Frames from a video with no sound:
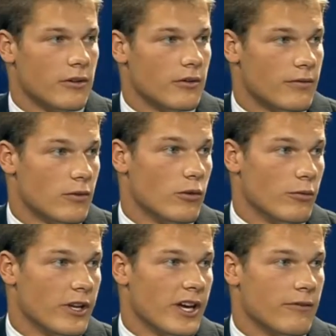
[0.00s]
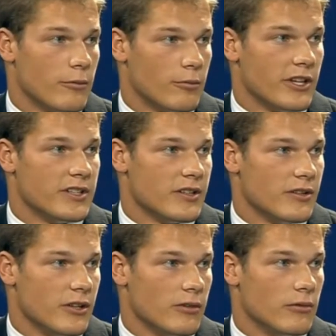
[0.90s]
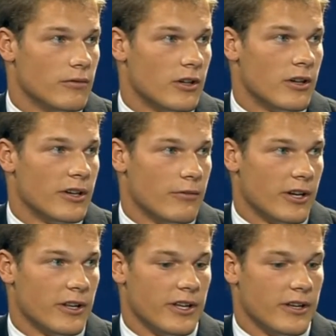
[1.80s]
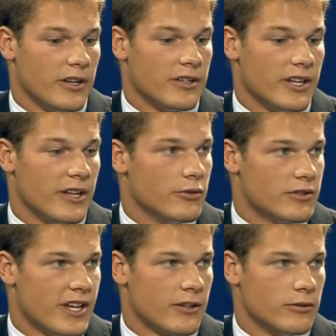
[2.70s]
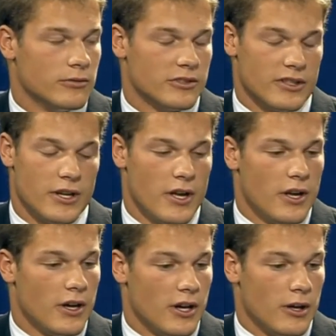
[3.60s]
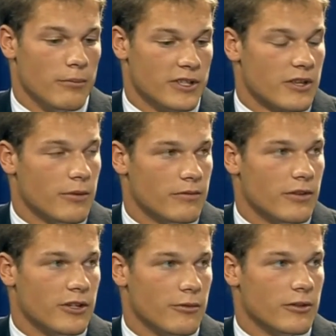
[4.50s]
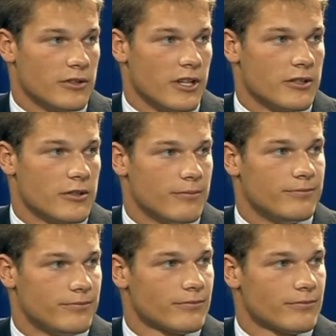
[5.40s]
for what we have, replacing, LeVon and Riley and Dante. Yep. And those tackles. And it's going to be a fun year with those guys.